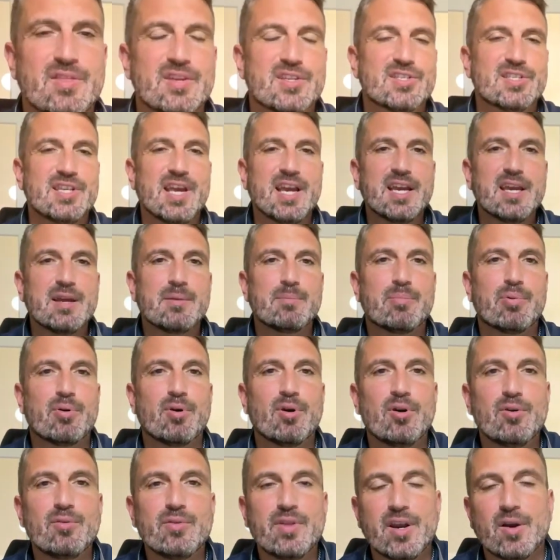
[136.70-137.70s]
The second
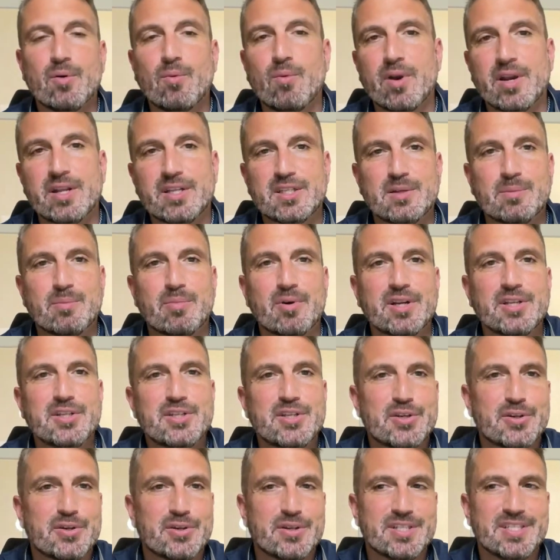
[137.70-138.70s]
pro that I wanted to bring
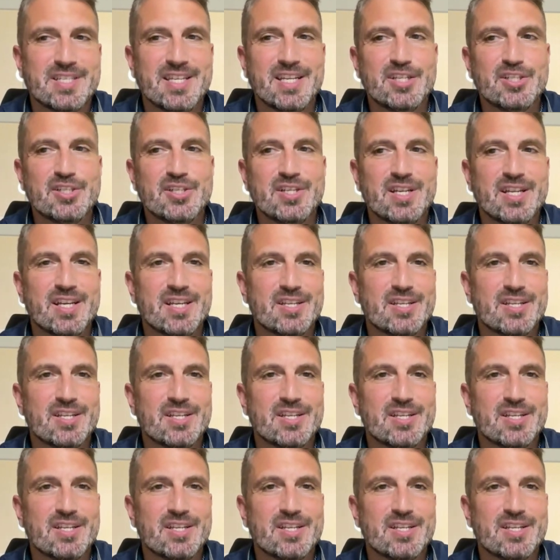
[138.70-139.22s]
to your attention